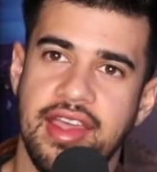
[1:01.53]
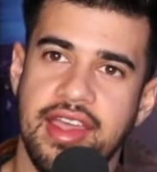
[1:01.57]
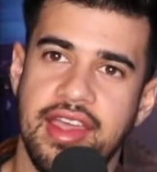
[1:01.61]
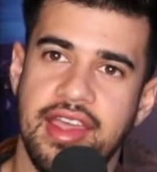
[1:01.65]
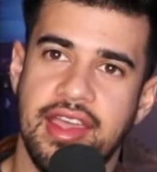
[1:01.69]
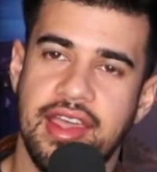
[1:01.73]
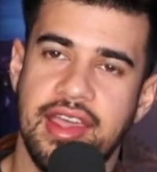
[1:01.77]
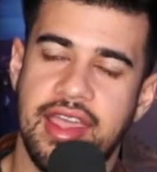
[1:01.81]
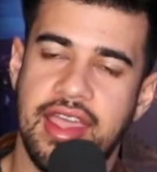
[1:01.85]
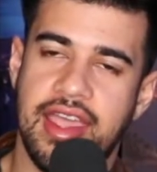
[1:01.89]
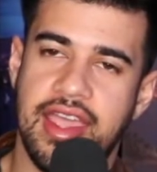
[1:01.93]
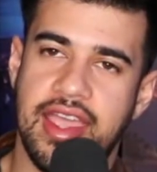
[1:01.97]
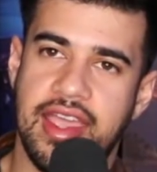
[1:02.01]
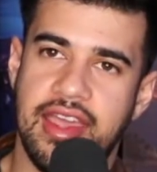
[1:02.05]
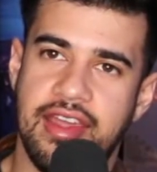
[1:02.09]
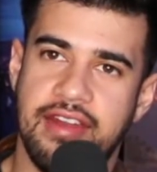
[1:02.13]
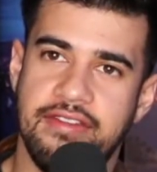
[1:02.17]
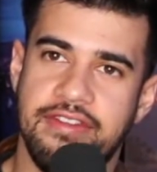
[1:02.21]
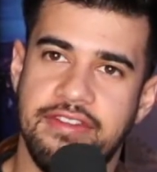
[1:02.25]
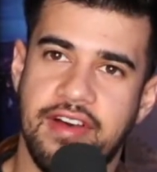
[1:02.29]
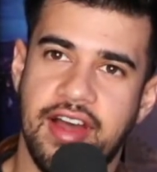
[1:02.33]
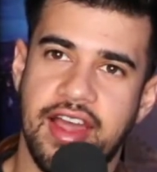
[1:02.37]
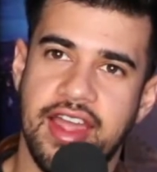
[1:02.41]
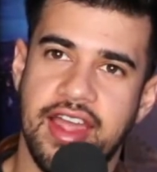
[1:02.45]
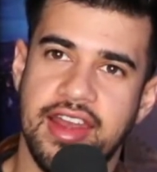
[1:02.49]
and
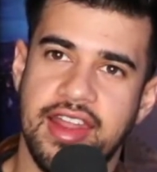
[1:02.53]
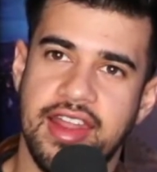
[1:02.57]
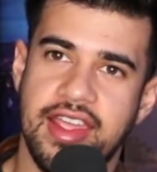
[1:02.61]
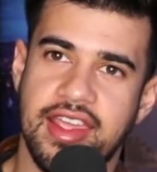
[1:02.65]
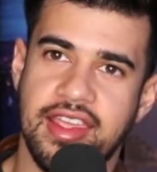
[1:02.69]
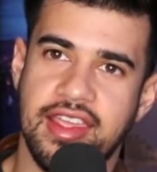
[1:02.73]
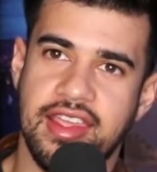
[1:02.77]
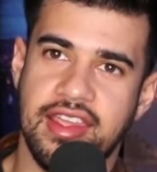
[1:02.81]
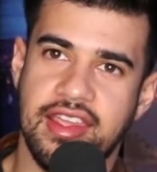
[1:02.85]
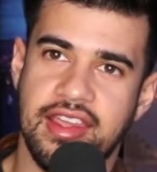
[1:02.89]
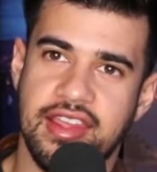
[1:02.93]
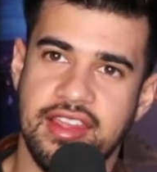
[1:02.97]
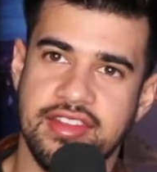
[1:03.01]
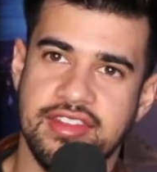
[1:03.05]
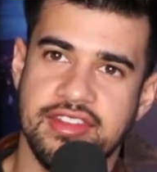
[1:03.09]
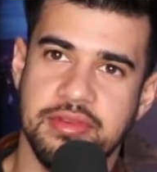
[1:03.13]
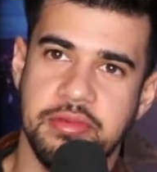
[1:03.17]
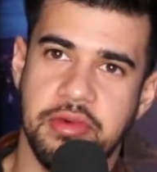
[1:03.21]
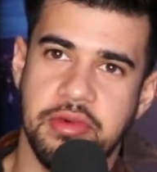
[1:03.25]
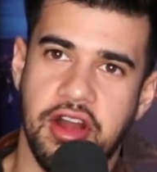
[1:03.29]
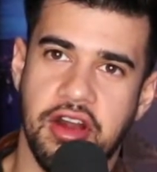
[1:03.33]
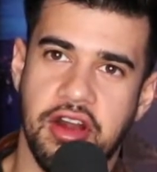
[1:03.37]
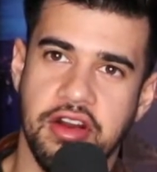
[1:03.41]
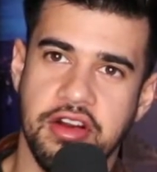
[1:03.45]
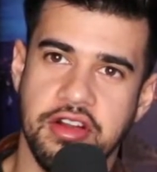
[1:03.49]
finding some
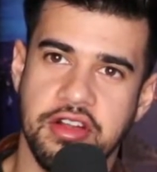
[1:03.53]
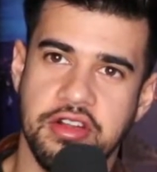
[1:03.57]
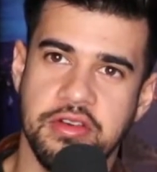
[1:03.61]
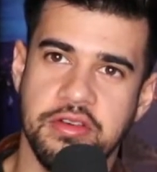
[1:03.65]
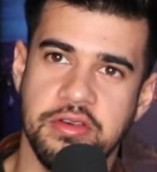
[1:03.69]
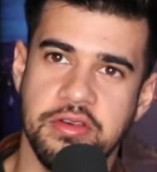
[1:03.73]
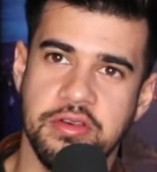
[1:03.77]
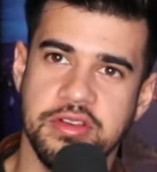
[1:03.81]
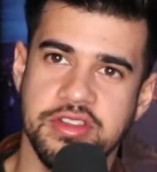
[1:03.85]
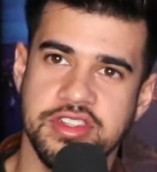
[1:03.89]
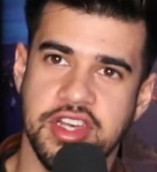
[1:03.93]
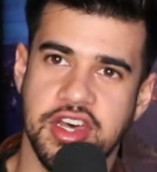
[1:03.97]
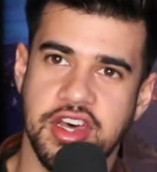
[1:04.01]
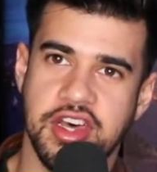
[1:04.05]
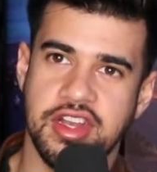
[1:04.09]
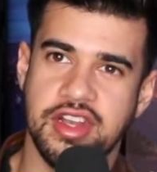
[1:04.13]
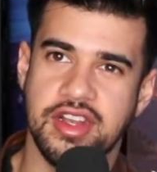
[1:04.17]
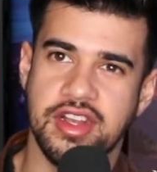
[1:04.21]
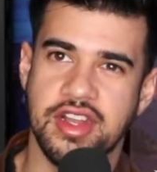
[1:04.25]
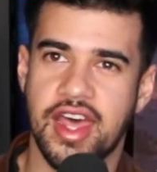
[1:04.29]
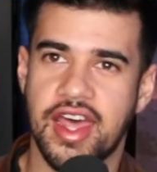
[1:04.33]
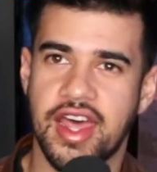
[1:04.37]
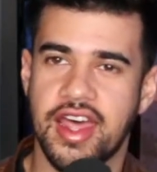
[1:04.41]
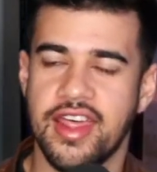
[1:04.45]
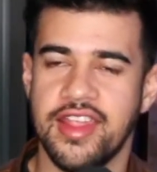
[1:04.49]
articles on
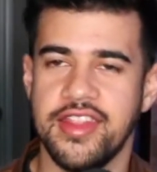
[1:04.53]
uh,